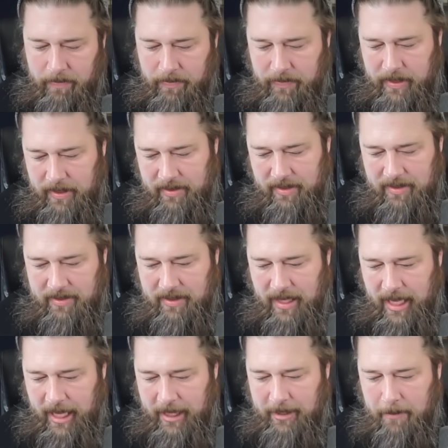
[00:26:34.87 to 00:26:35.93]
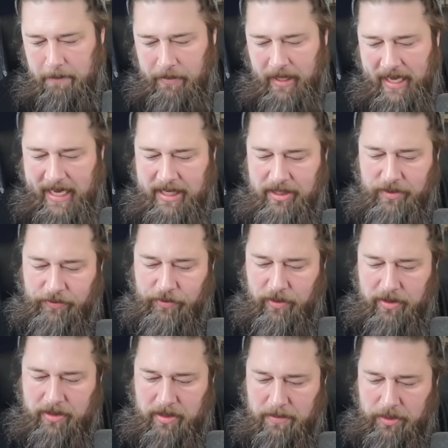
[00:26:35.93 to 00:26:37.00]
This is the plans
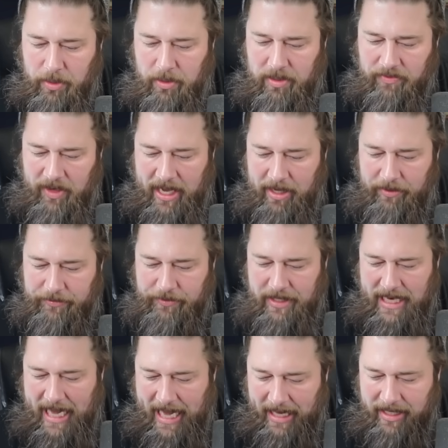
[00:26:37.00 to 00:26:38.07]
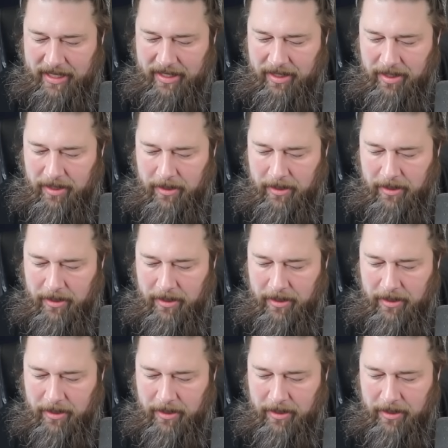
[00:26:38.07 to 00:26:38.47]
for some sort of elf deck.